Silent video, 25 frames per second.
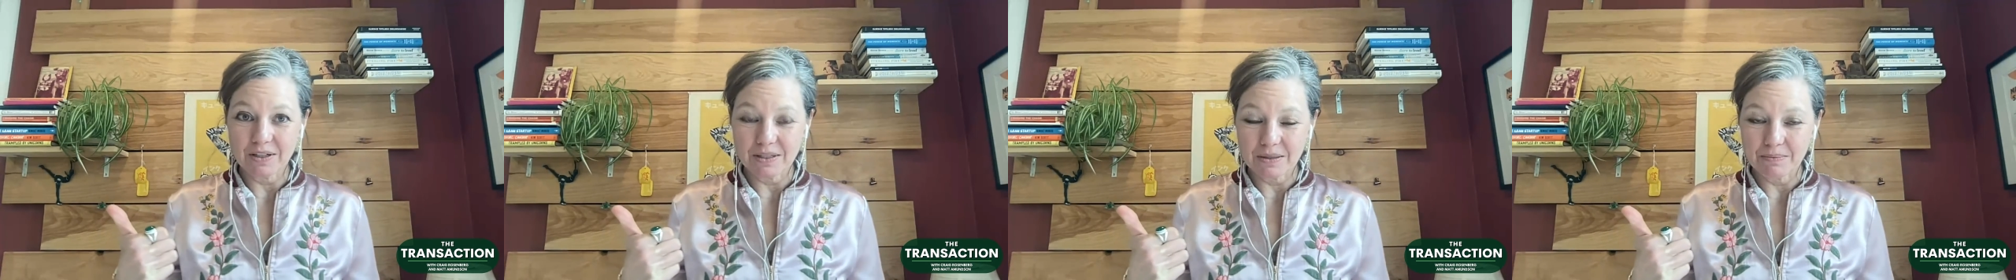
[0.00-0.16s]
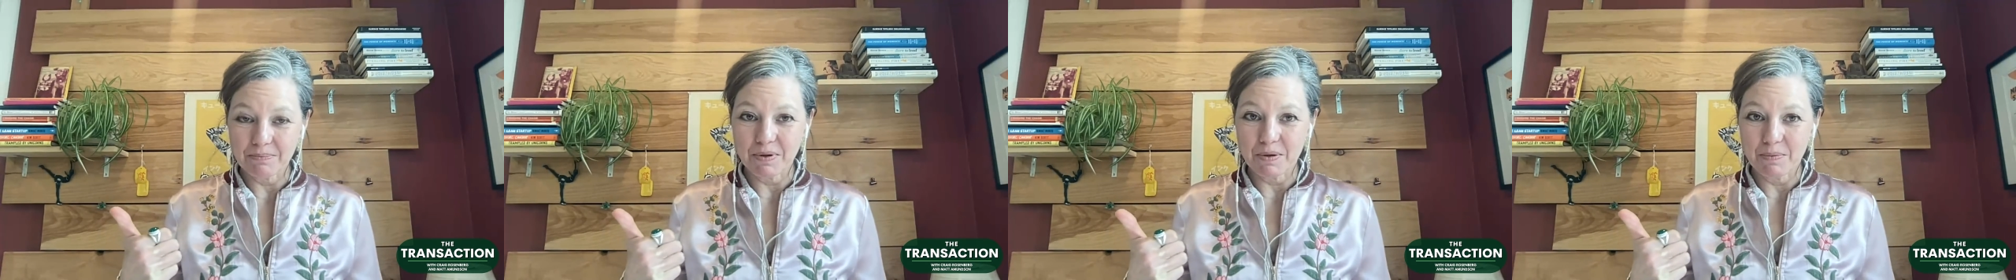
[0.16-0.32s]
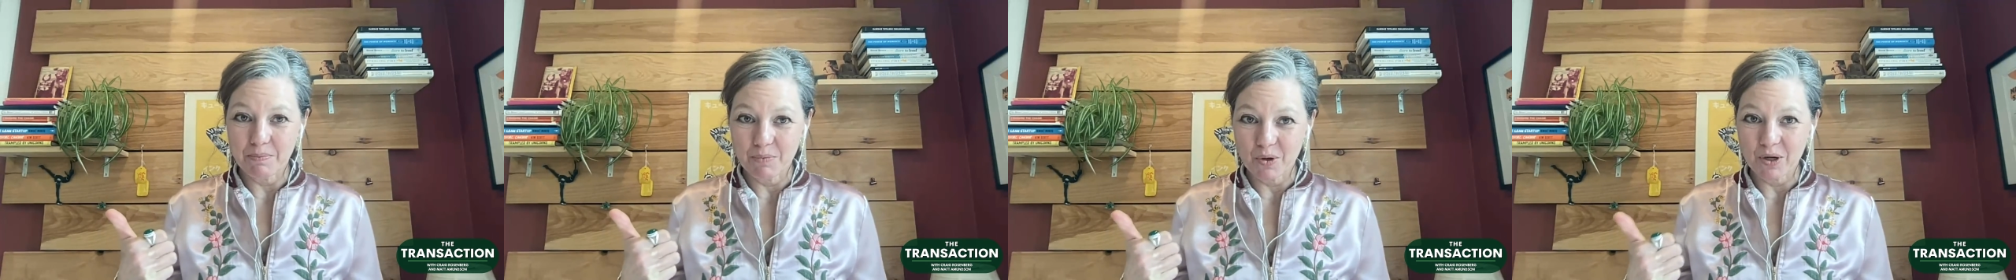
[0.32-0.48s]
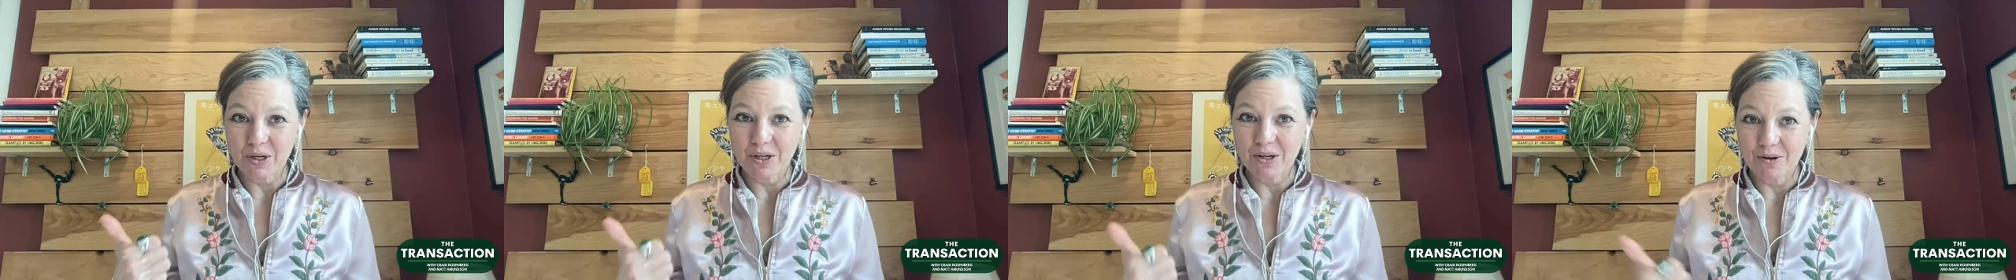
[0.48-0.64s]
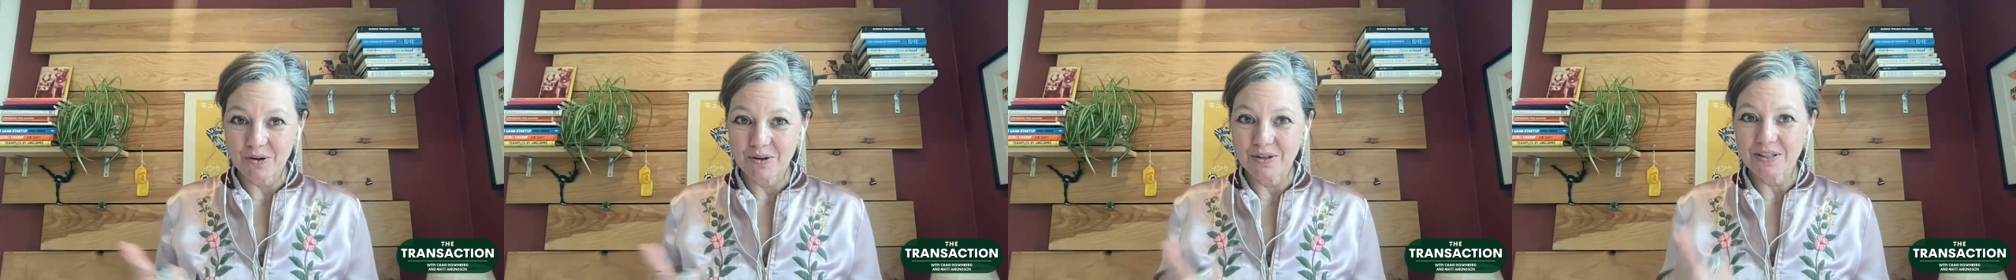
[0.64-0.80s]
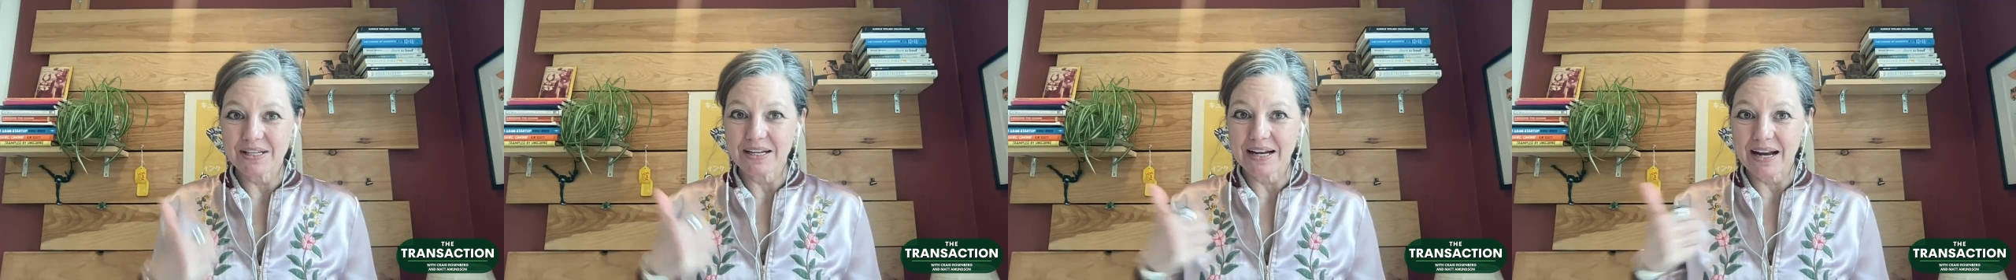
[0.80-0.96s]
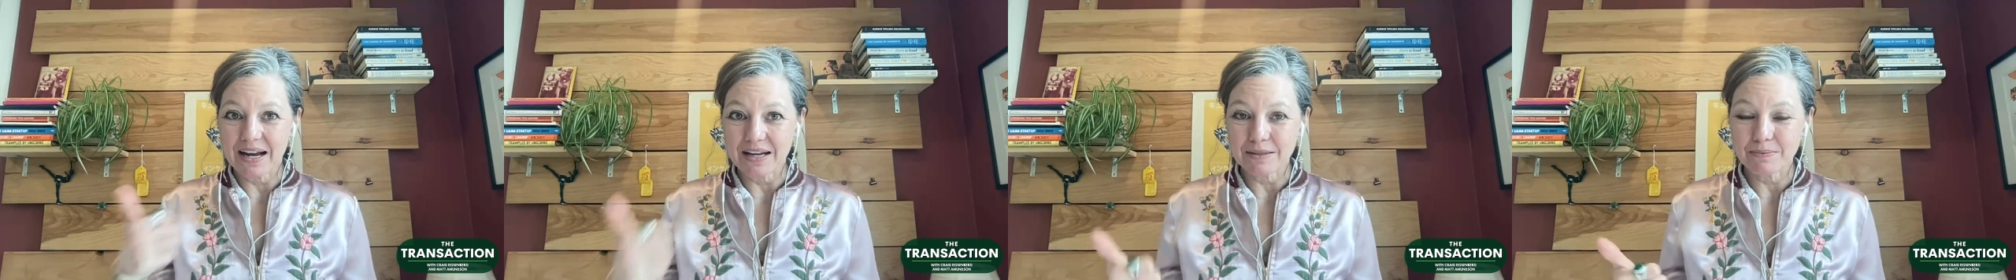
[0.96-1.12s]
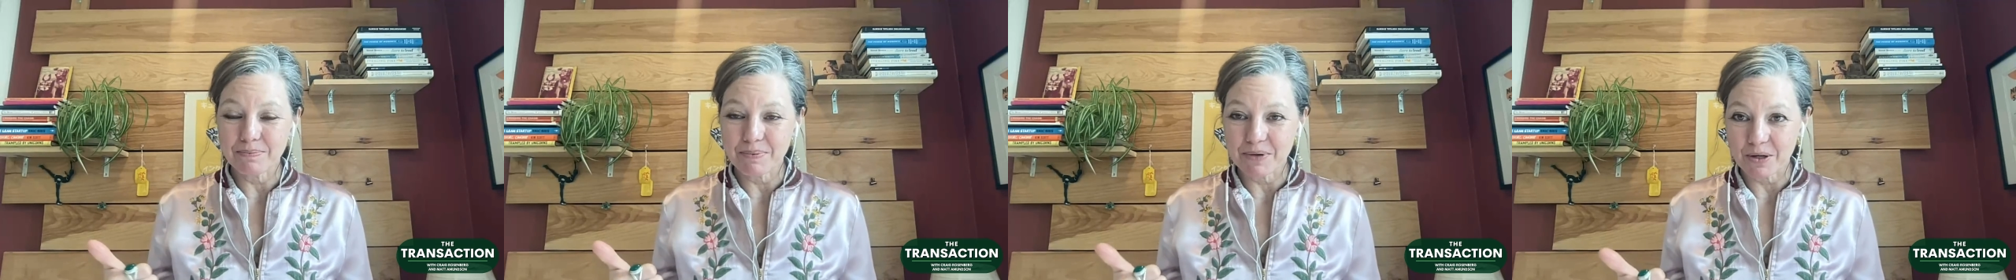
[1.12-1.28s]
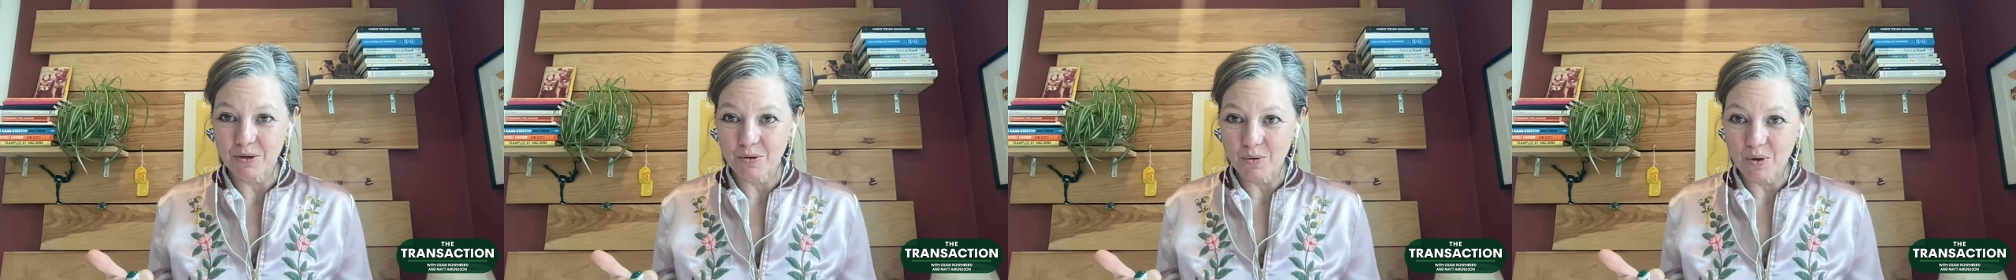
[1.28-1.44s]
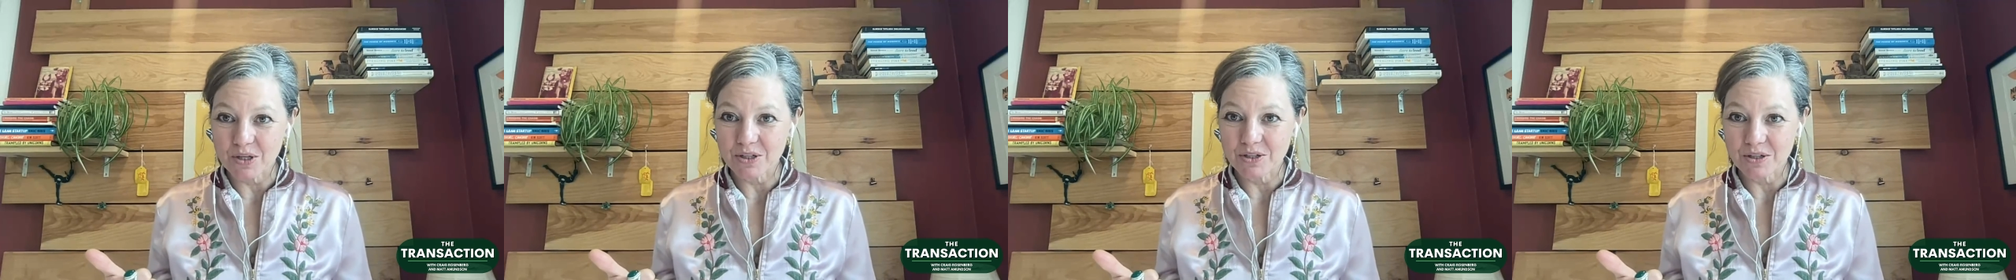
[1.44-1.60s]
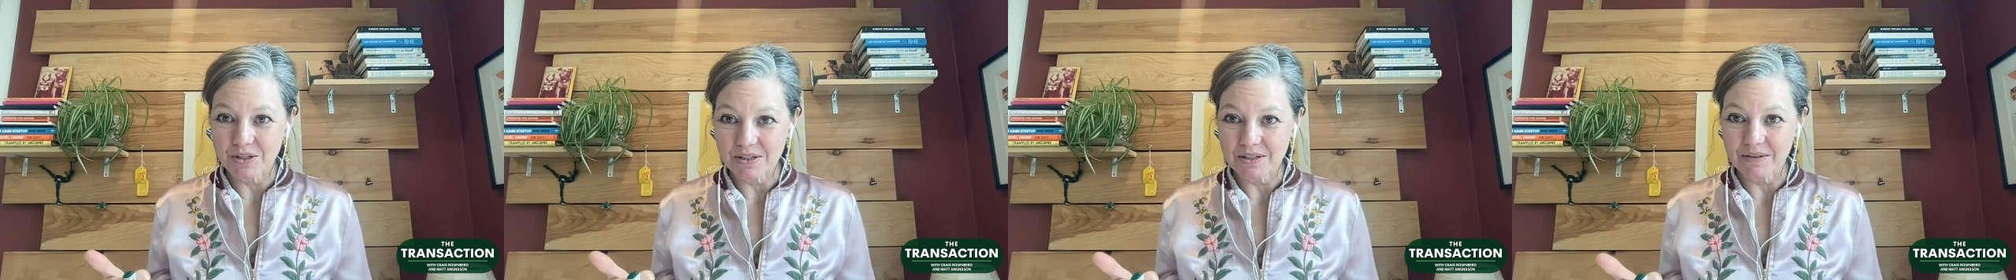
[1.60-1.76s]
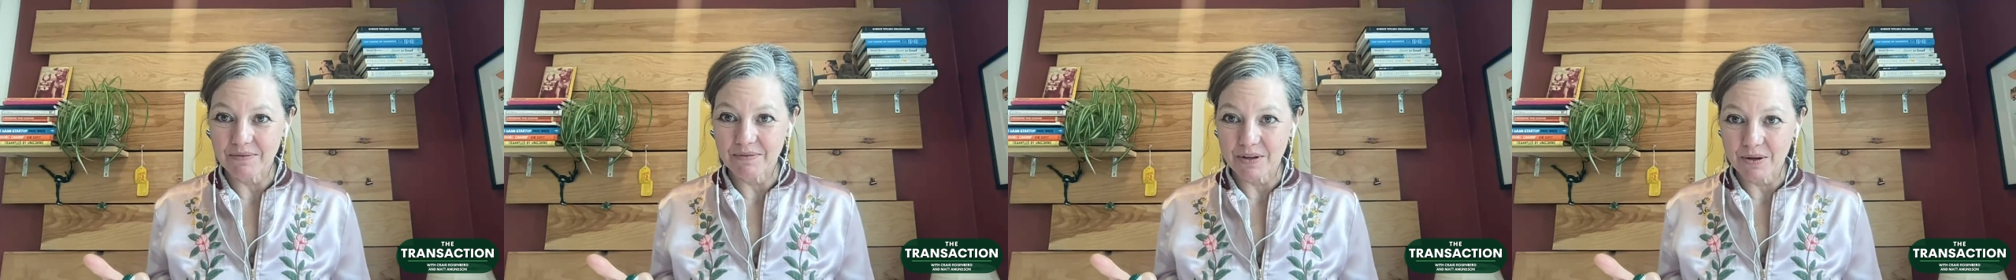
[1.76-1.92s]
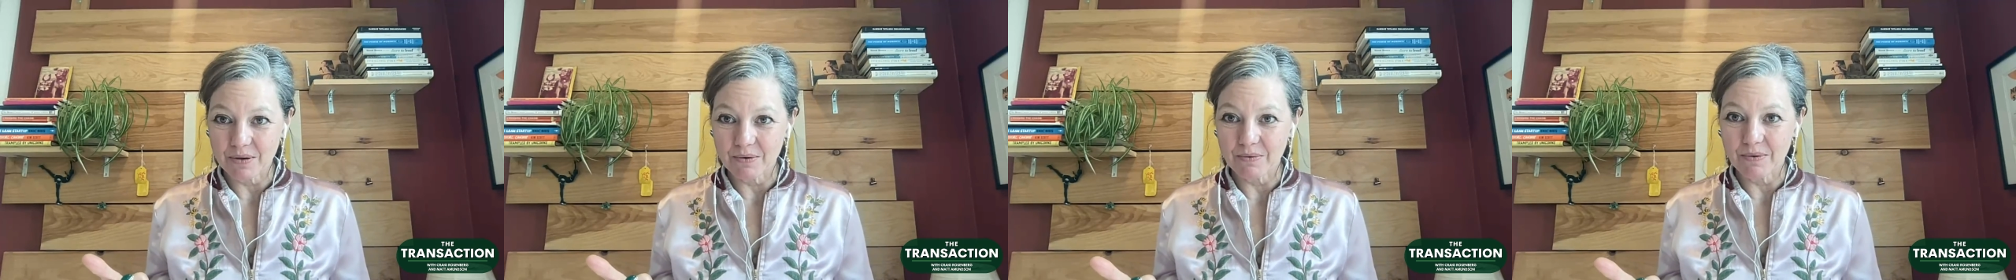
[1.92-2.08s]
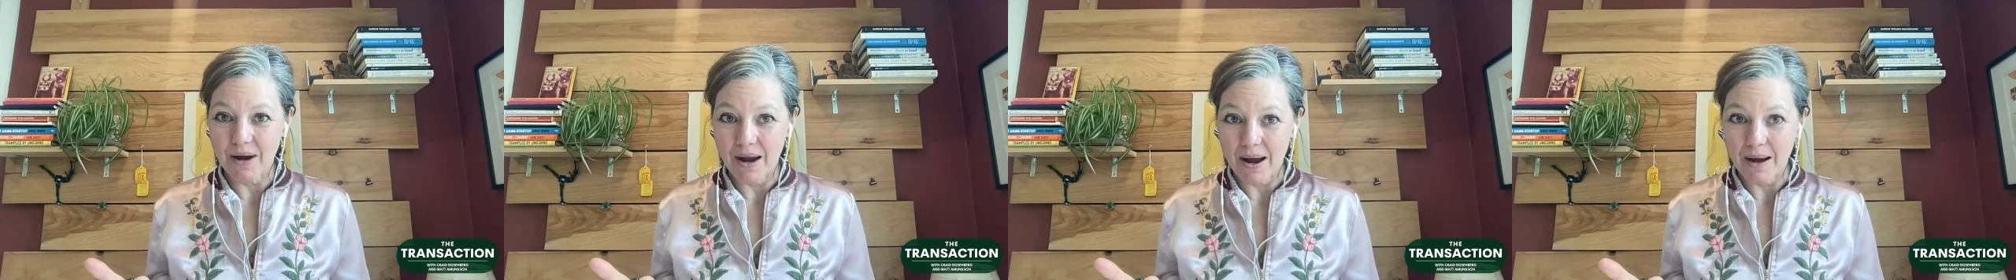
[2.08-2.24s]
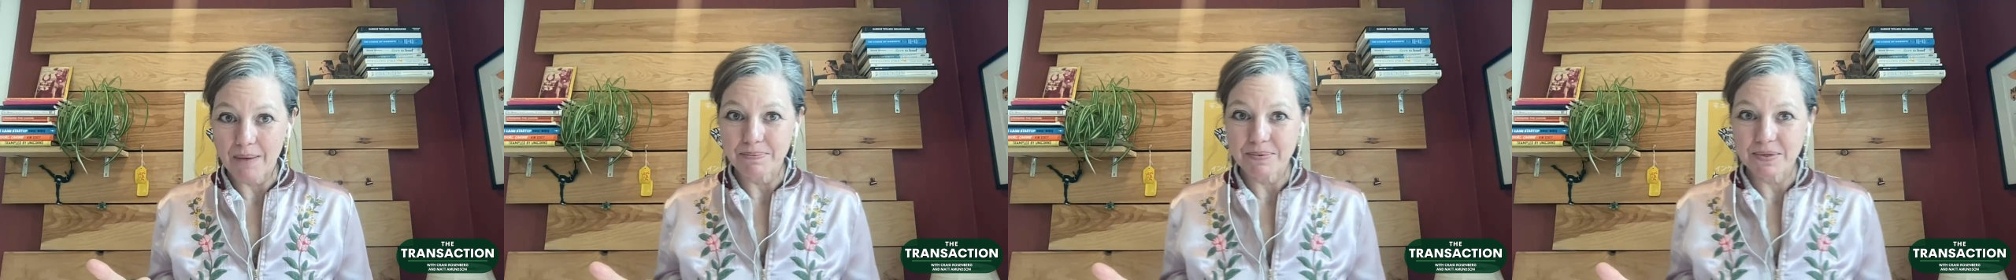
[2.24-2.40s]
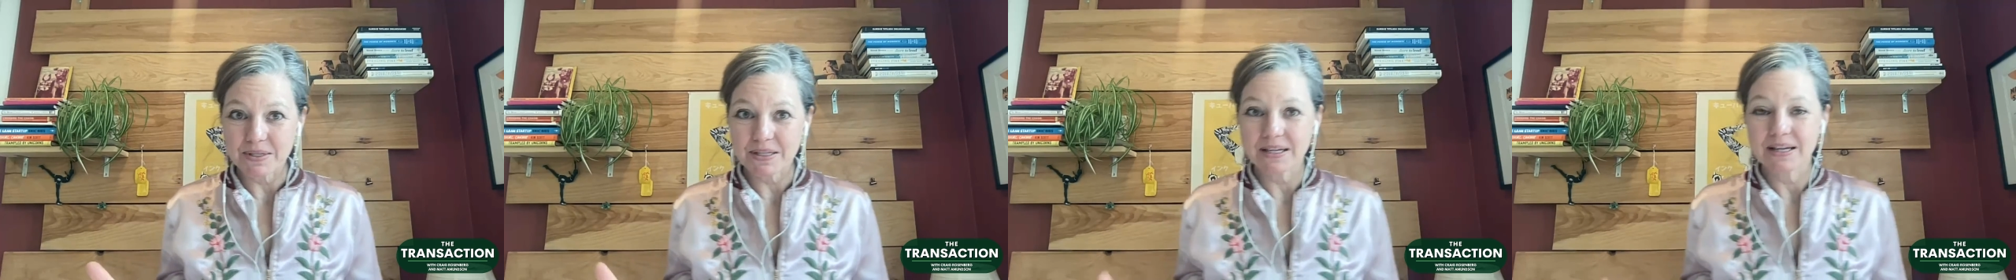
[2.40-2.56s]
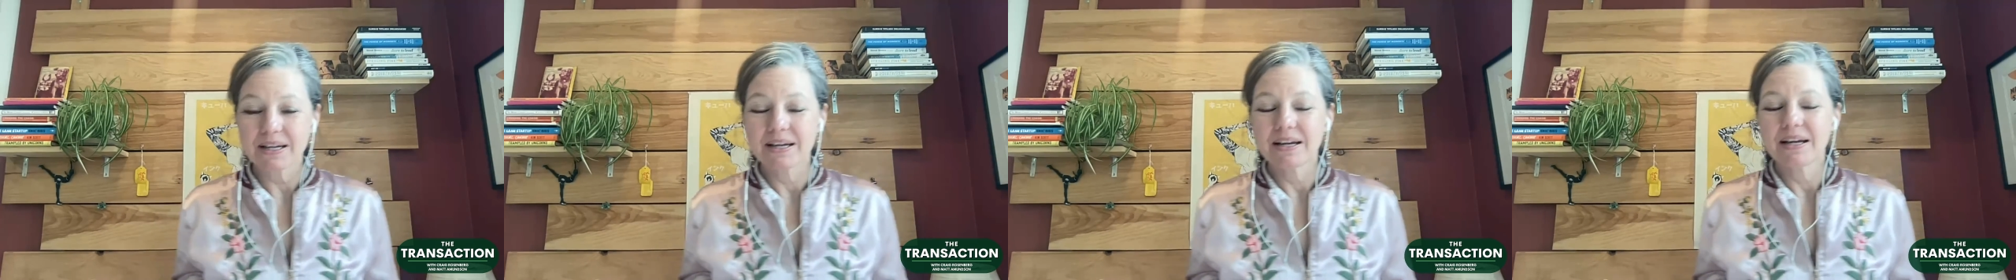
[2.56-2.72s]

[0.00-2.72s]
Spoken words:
to be more curious and ask better questions of their reps,